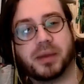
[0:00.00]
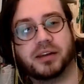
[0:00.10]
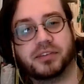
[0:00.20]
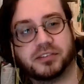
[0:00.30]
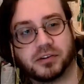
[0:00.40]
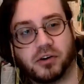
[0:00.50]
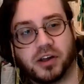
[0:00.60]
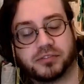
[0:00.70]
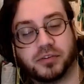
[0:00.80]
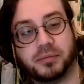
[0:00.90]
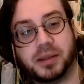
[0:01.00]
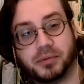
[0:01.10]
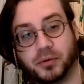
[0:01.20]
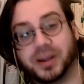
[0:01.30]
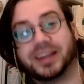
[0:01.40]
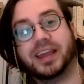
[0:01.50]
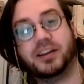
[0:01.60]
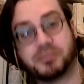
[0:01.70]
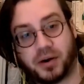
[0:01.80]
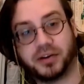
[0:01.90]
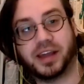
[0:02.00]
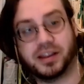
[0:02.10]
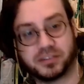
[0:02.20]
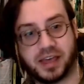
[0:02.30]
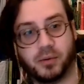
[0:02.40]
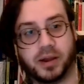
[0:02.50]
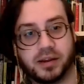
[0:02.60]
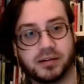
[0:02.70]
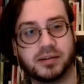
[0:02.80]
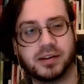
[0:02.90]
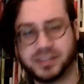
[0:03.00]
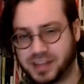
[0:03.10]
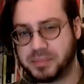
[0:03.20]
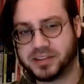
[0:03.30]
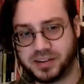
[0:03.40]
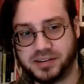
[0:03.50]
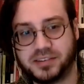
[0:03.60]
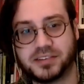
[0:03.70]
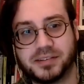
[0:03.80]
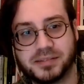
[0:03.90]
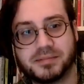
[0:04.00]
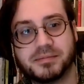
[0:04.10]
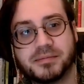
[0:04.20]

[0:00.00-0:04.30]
those benefits across for the people who engage podcasts that way. Does that make sense?